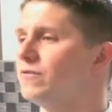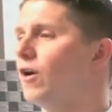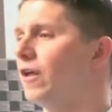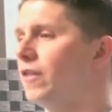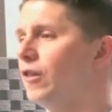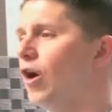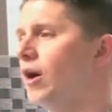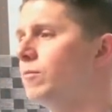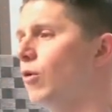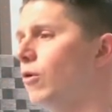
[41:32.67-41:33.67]
of all the
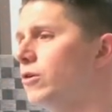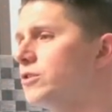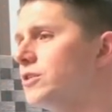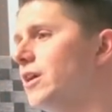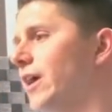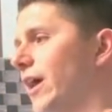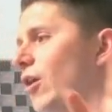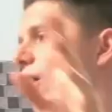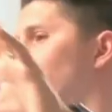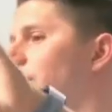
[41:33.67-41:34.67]
lawnmowers
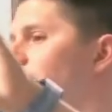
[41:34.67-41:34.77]
and all